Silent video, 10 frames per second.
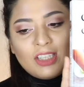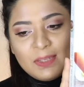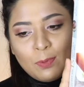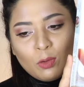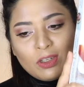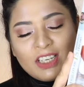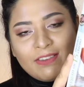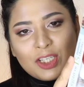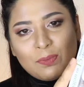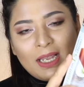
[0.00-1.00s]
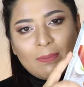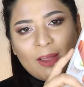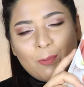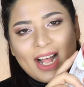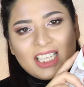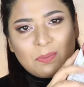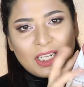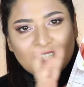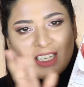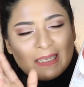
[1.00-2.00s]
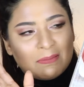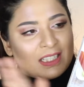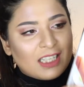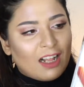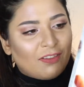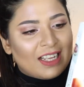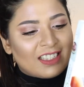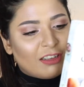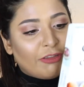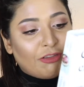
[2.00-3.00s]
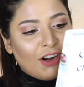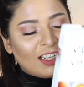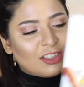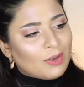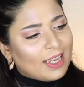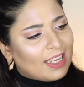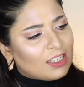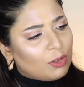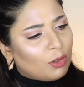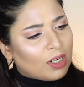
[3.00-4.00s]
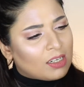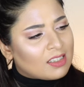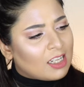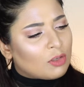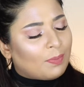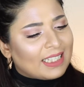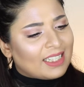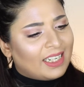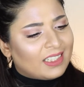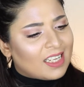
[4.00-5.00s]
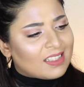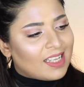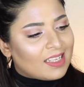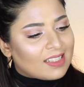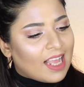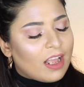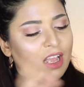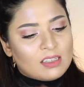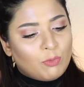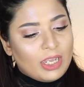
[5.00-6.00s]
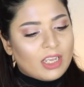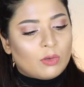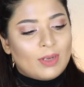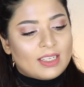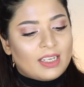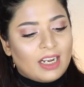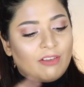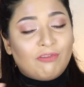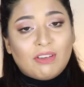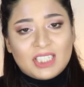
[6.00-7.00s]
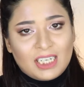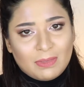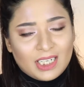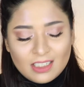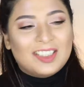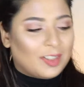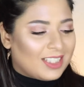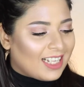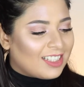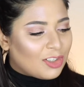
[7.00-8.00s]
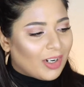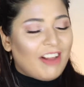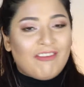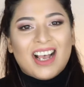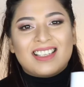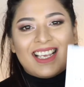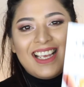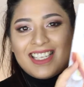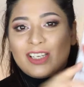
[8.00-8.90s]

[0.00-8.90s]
this book was given to me by Val's brother himself. It's in French, so I guess you don't understand. So basically it just says like vegan cuisine in 15 minutes. So it's like this really fast, easy